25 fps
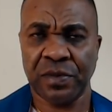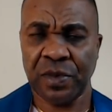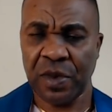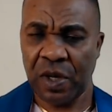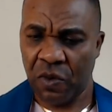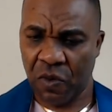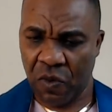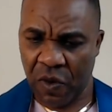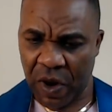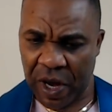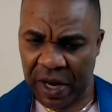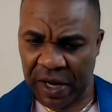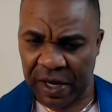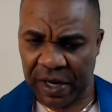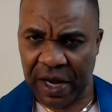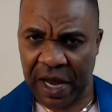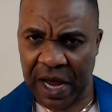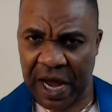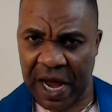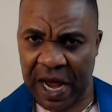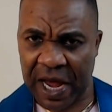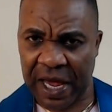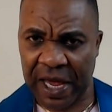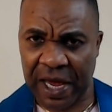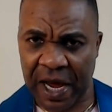When
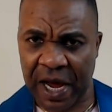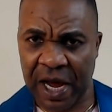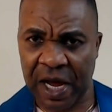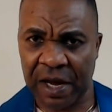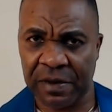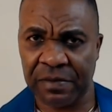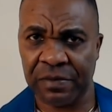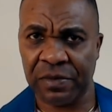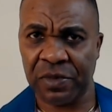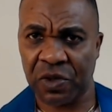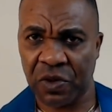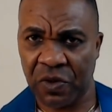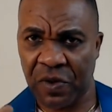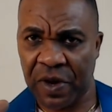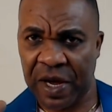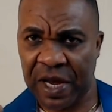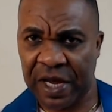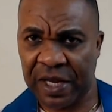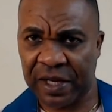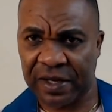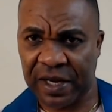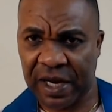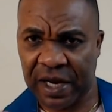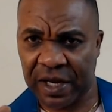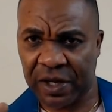I am to
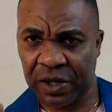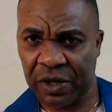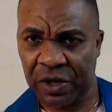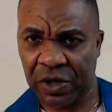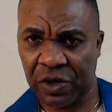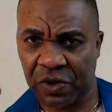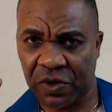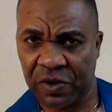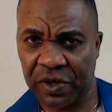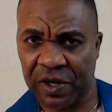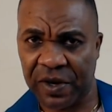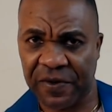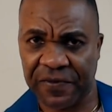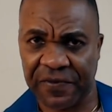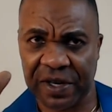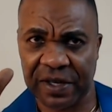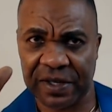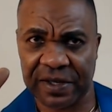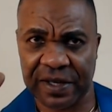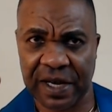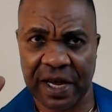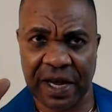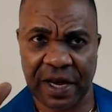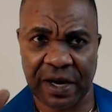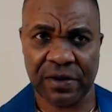enter into
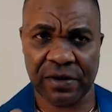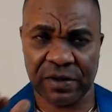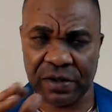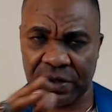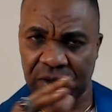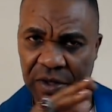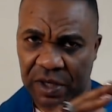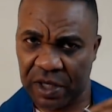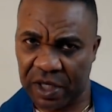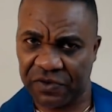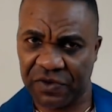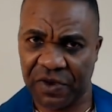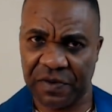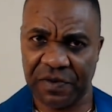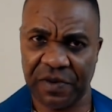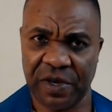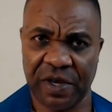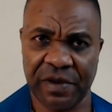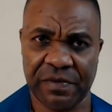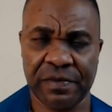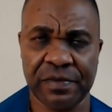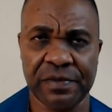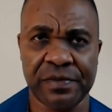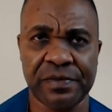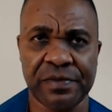different cycles is from him.